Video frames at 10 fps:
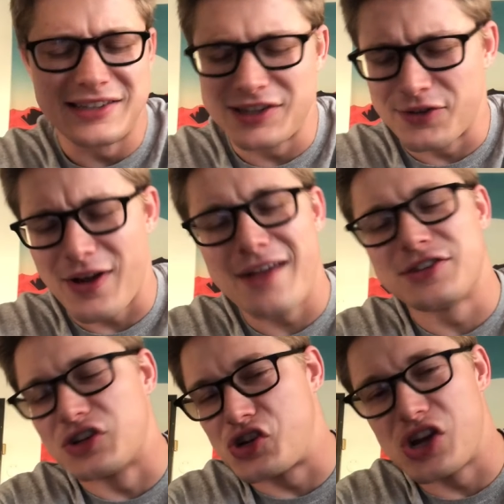he survives
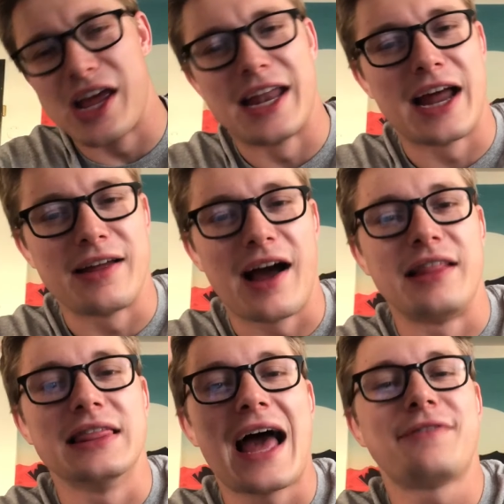this shit, and I
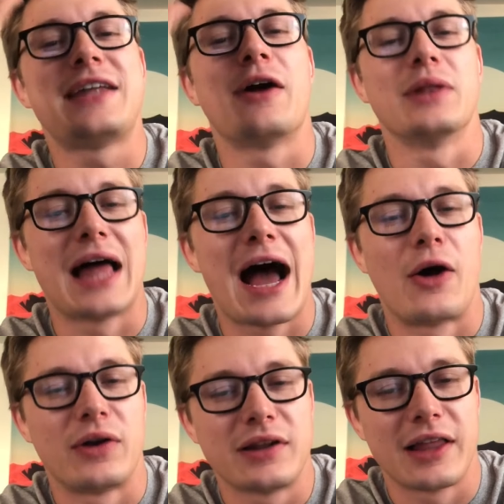laughed out
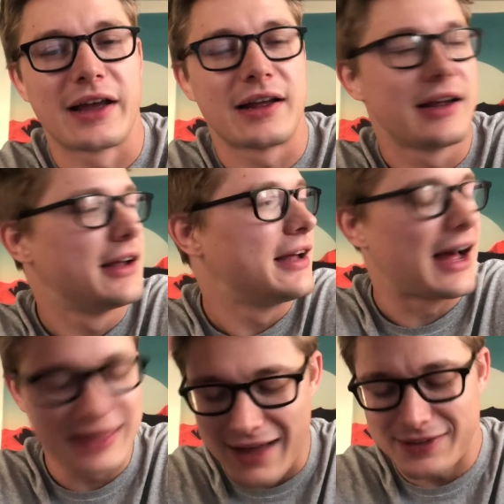loud, like, I
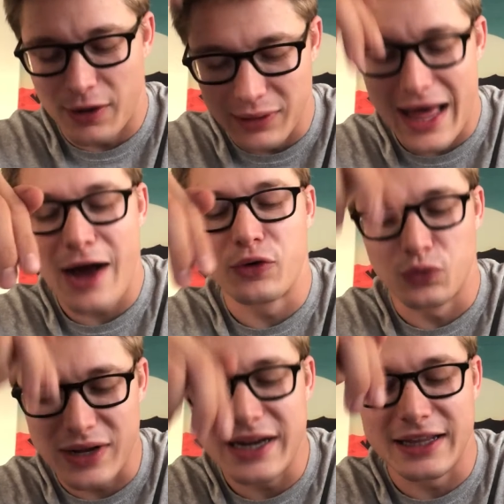laughed out loud
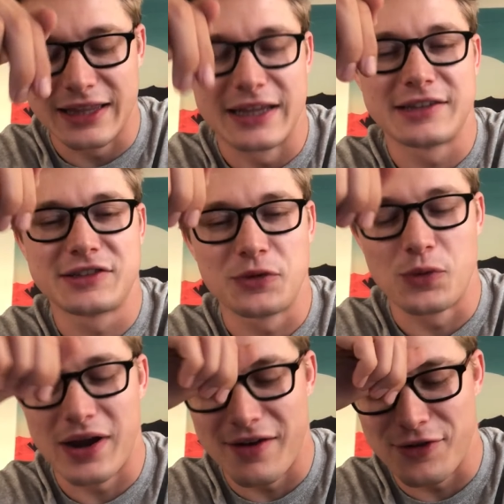reading this
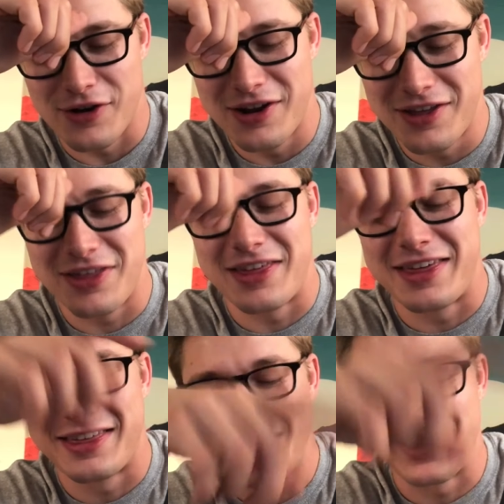whenever
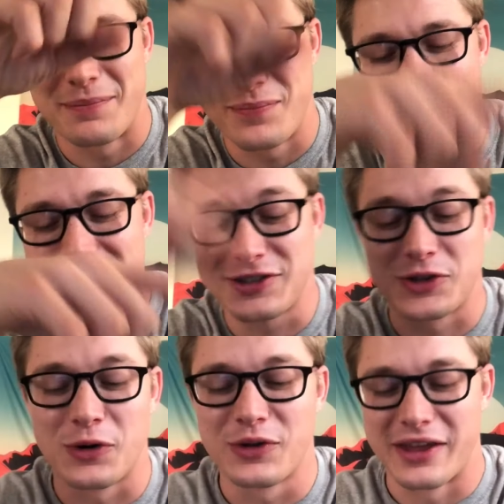they
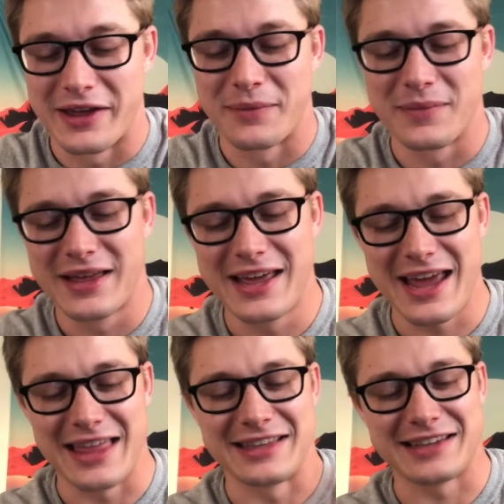sold him,
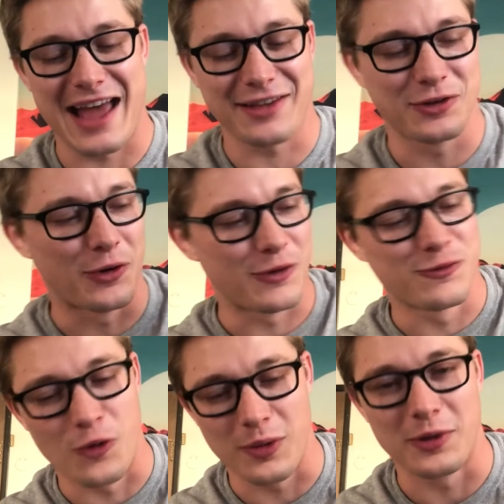and these asshole
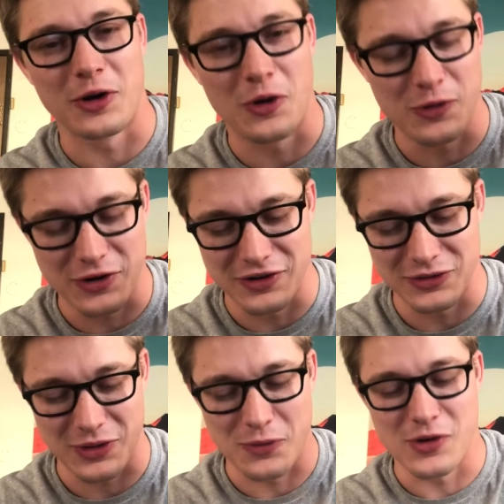former owners,
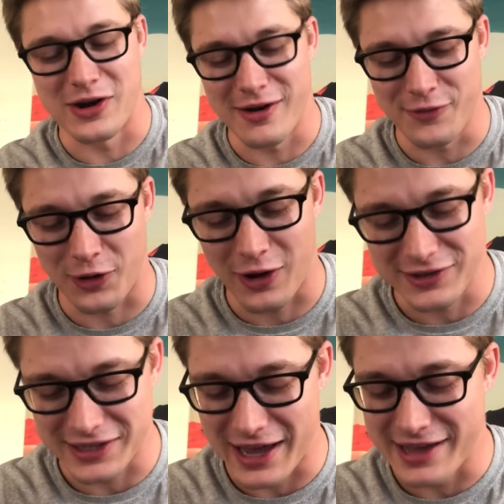they went off across
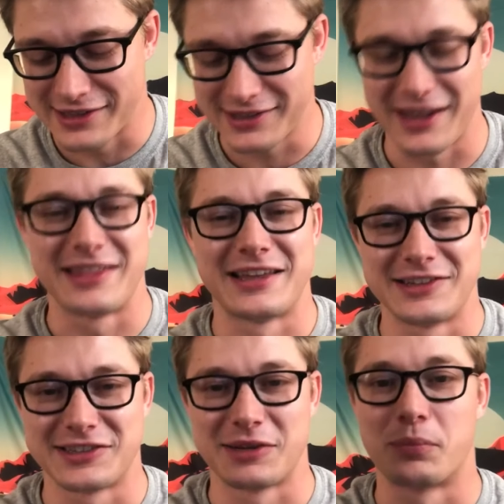the ice, and they
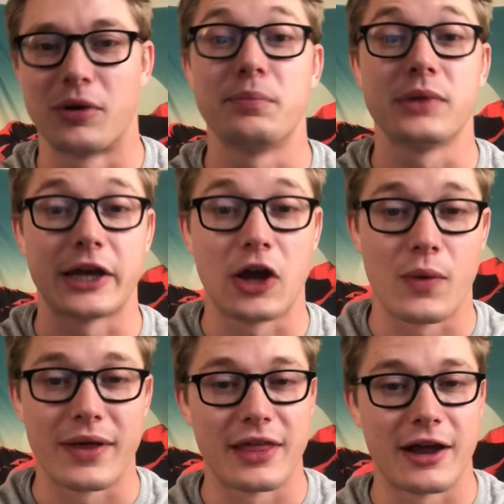just abruptly go
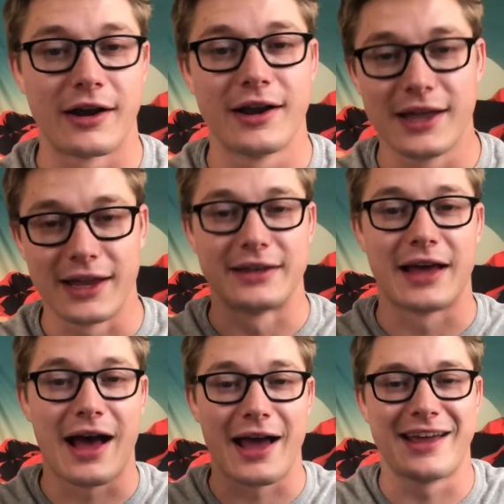in there and
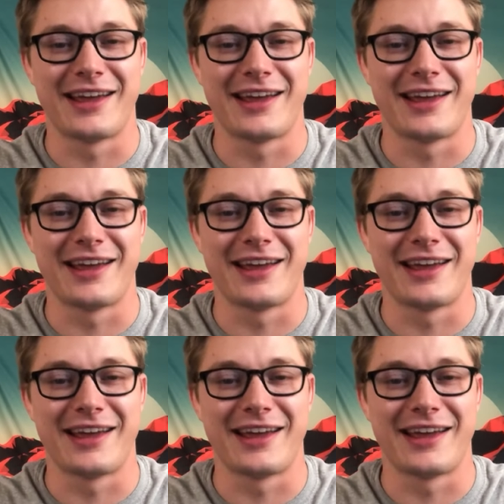die.